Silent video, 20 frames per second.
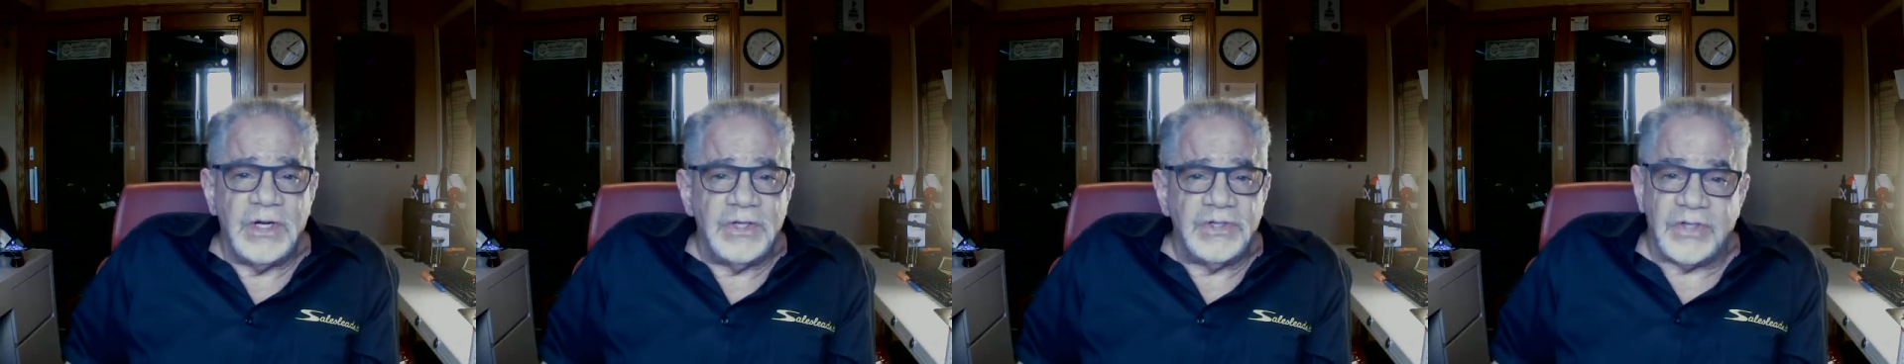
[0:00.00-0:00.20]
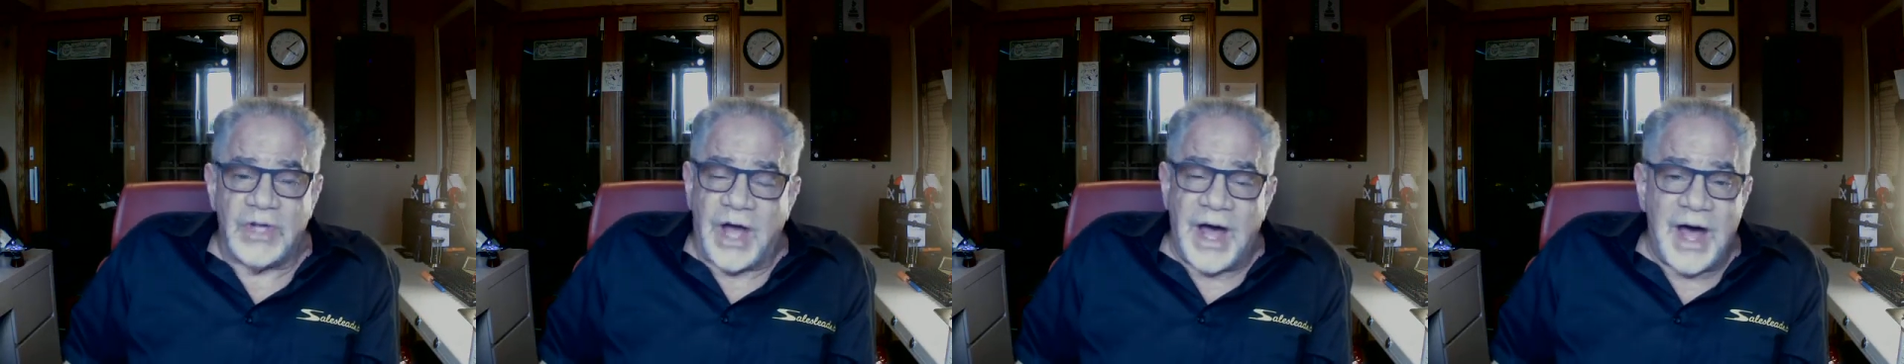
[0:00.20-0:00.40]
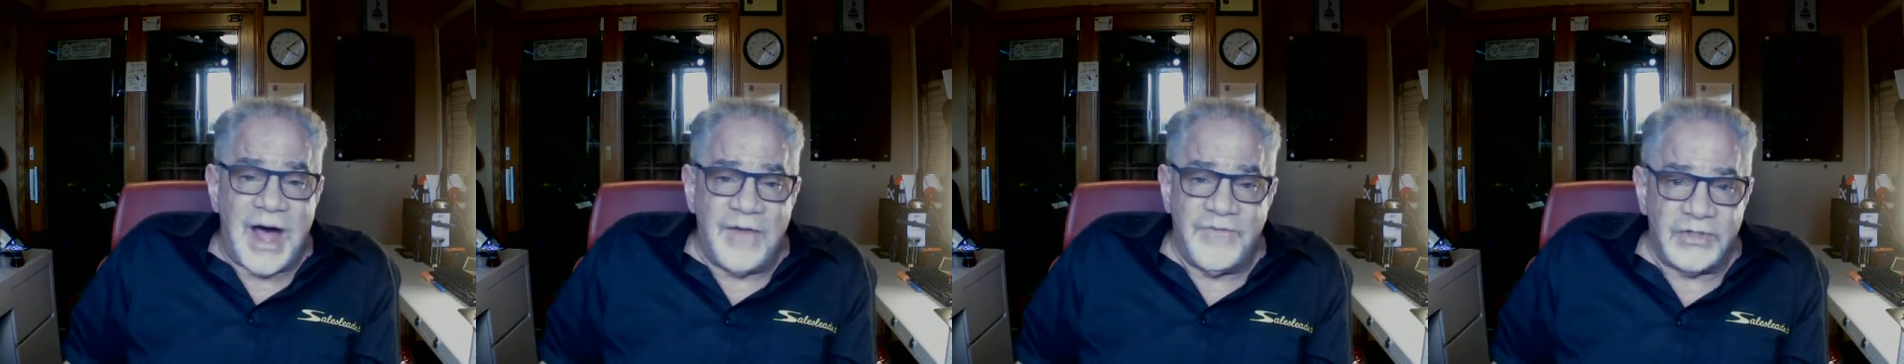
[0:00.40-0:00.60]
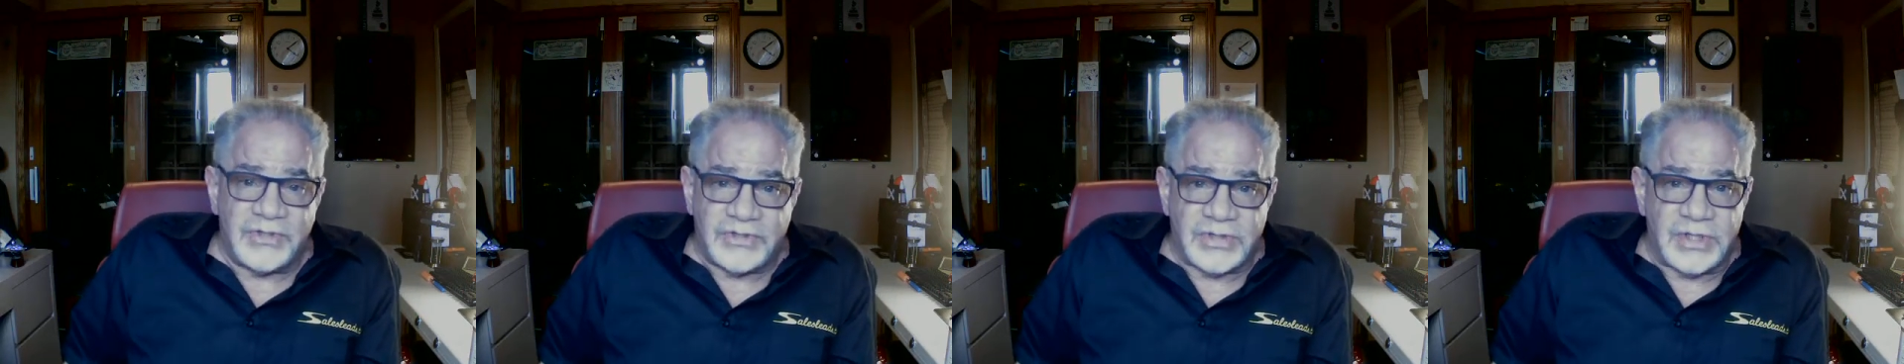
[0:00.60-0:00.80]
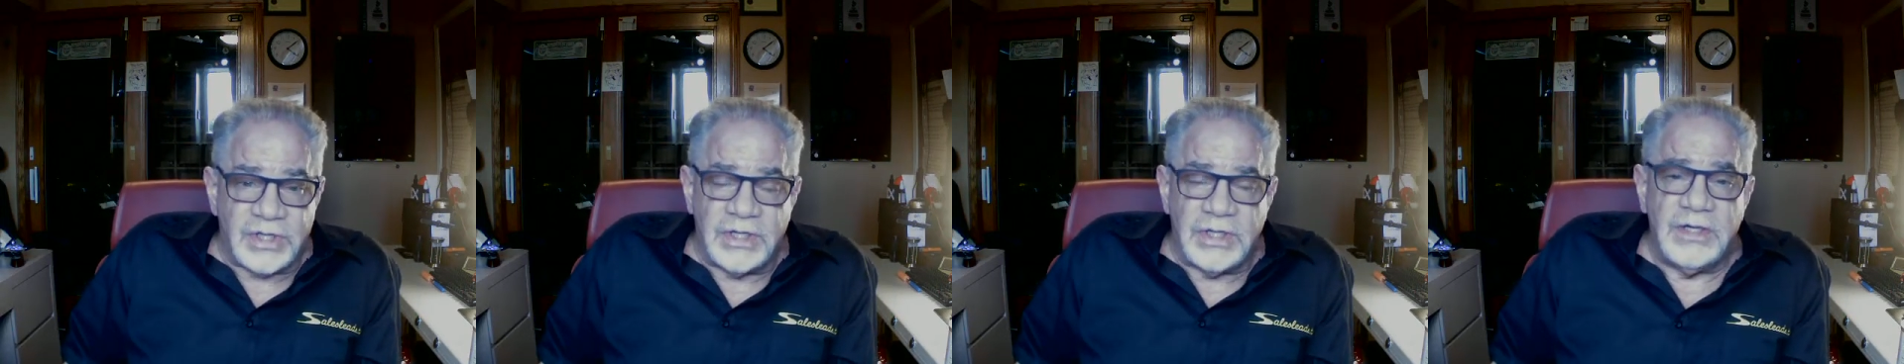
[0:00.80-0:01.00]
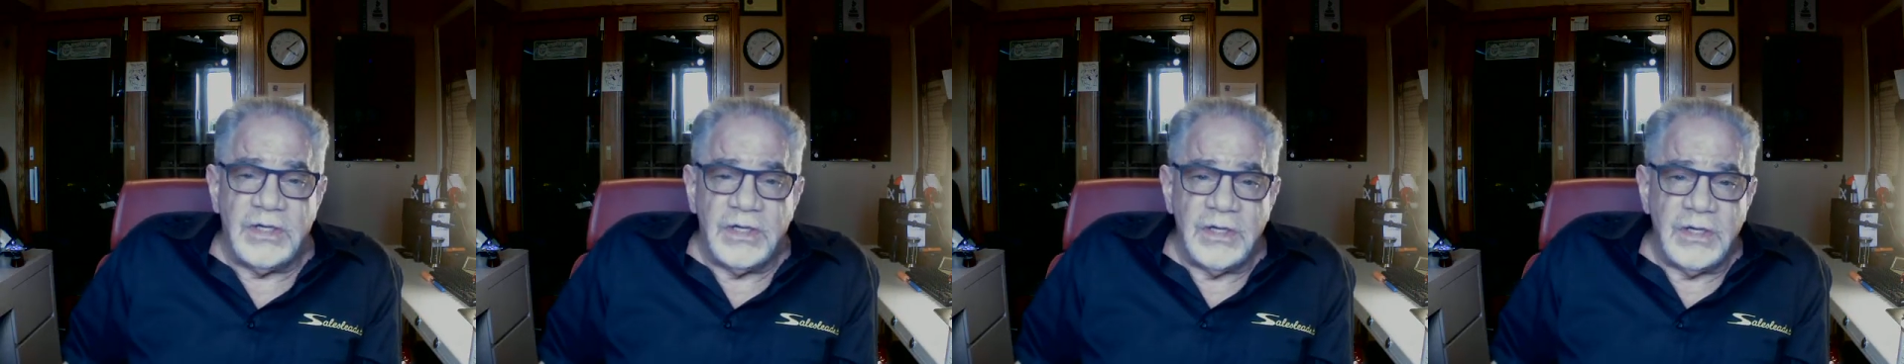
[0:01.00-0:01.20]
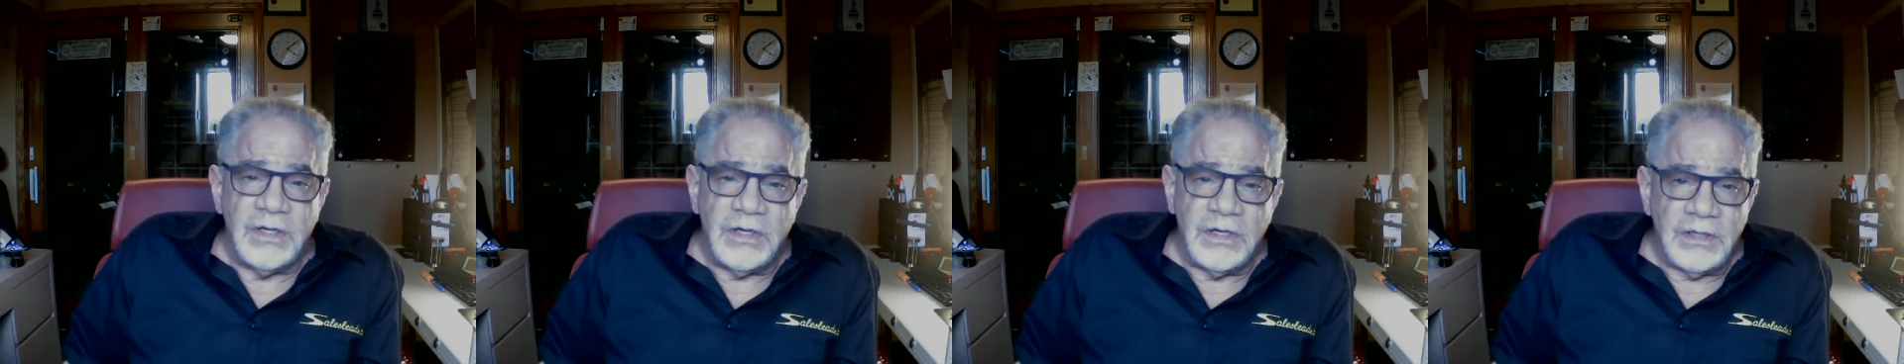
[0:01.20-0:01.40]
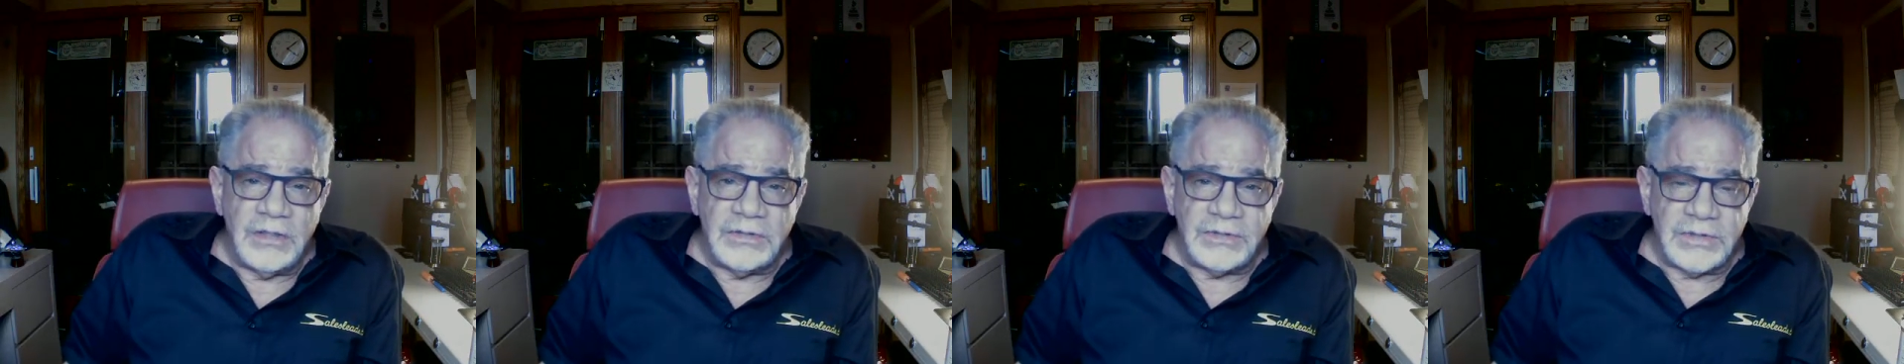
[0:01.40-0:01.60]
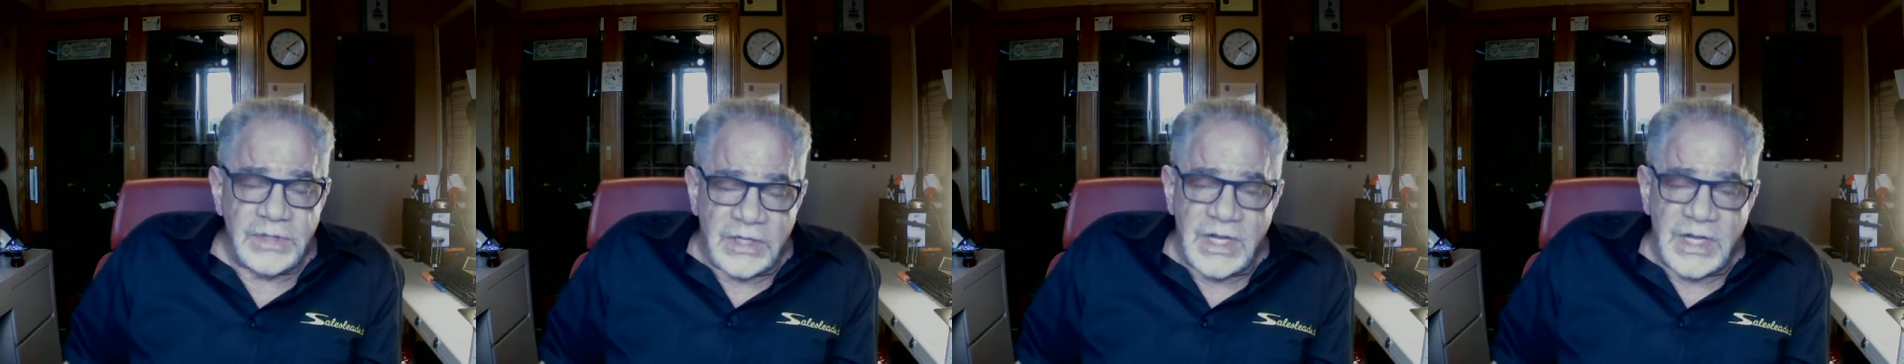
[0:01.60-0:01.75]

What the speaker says: So obviously the